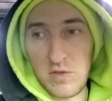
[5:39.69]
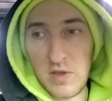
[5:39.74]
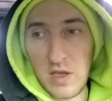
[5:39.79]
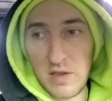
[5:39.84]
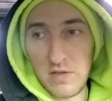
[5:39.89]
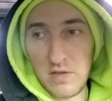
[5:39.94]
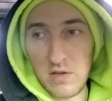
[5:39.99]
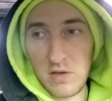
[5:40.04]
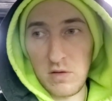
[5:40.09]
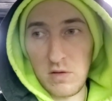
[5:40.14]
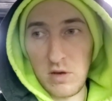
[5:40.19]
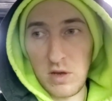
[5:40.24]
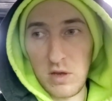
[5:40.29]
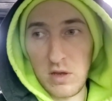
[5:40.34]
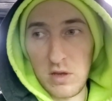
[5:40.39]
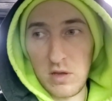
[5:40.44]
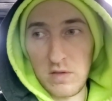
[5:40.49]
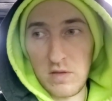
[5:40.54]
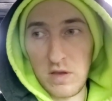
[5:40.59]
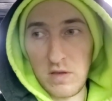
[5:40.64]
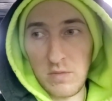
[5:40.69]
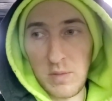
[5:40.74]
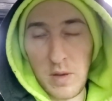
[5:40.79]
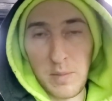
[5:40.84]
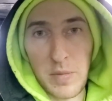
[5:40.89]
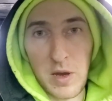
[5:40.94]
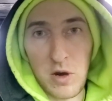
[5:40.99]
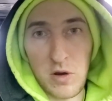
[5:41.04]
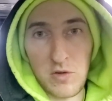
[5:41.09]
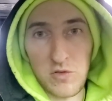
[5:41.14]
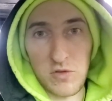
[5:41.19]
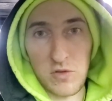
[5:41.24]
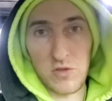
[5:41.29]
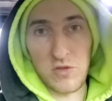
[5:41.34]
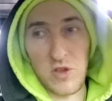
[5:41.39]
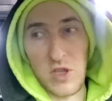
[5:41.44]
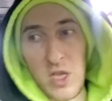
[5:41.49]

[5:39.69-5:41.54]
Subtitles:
test my power source